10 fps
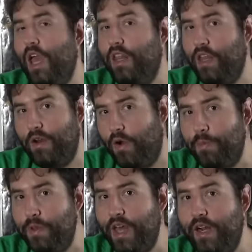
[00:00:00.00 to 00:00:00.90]
And then
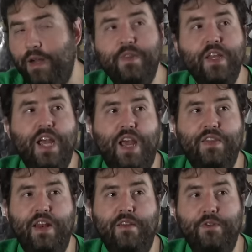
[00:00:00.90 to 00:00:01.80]
open that up,
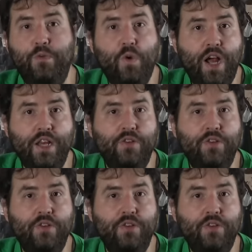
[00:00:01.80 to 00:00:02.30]
and then if you want,